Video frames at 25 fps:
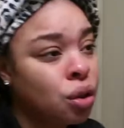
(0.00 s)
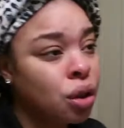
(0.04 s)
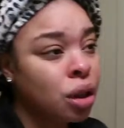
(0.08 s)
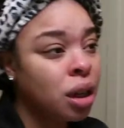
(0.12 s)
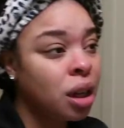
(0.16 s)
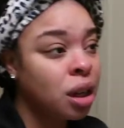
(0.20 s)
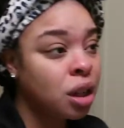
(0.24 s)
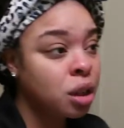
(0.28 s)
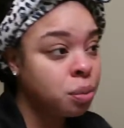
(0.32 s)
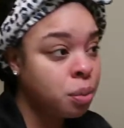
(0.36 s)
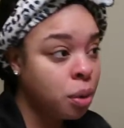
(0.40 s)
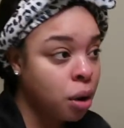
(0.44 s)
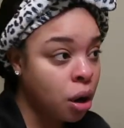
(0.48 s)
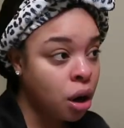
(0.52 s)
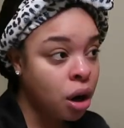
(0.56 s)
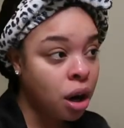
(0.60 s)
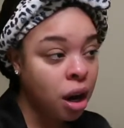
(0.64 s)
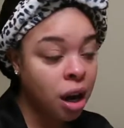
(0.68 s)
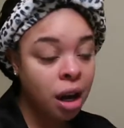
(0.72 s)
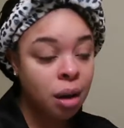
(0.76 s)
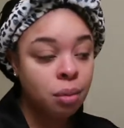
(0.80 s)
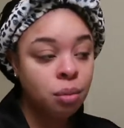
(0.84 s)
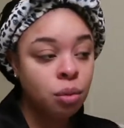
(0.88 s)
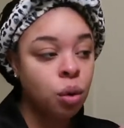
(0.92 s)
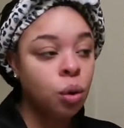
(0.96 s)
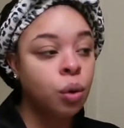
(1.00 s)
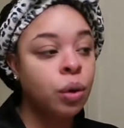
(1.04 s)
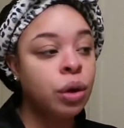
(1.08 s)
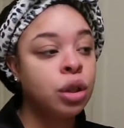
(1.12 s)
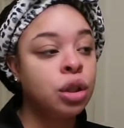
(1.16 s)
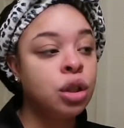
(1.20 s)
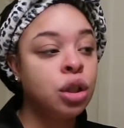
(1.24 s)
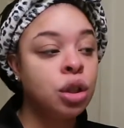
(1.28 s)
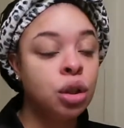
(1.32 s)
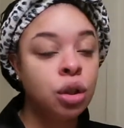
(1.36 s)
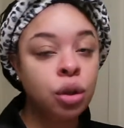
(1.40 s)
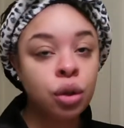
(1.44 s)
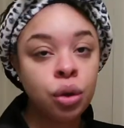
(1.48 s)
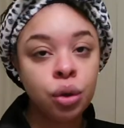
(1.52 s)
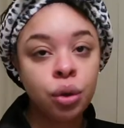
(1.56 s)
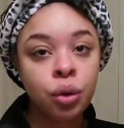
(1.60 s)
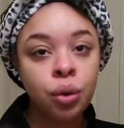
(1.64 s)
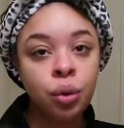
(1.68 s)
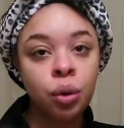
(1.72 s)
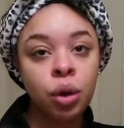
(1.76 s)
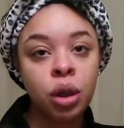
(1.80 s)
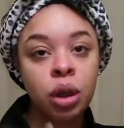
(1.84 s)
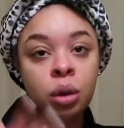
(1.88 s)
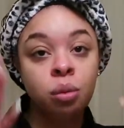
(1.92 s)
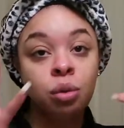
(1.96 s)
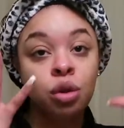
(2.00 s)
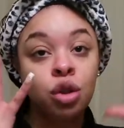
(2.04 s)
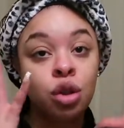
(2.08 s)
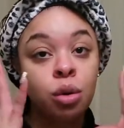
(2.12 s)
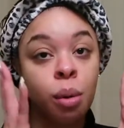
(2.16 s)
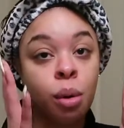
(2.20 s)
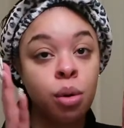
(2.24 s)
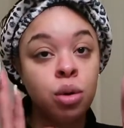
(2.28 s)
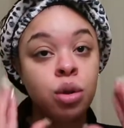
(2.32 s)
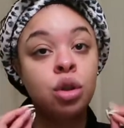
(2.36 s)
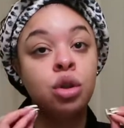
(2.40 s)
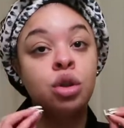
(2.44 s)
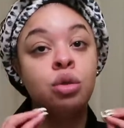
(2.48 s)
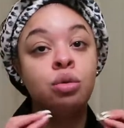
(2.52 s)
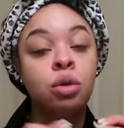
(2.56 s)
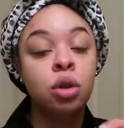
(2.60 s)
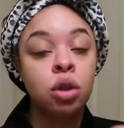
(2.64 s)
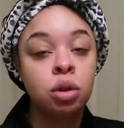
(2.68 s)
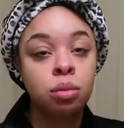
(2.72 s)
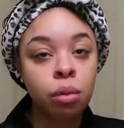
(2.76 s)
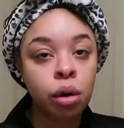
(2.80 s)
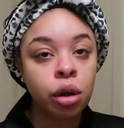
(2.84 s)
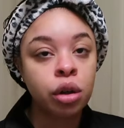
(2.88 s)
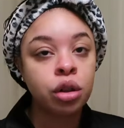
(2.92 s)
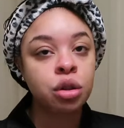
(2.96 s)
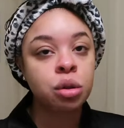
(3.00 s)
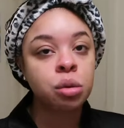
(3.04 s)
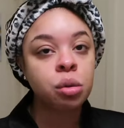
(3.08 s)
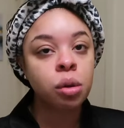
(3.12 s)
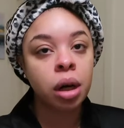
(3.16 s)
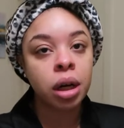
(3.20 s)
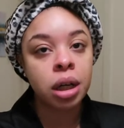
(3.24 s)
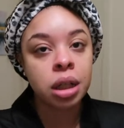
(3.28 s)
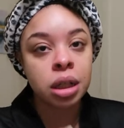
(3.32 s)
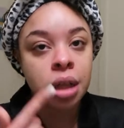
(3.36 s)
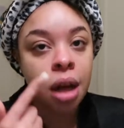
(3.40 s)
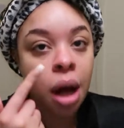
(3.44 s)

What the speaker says: the next part I'm going to do, what you're supposed to do, is moisturize.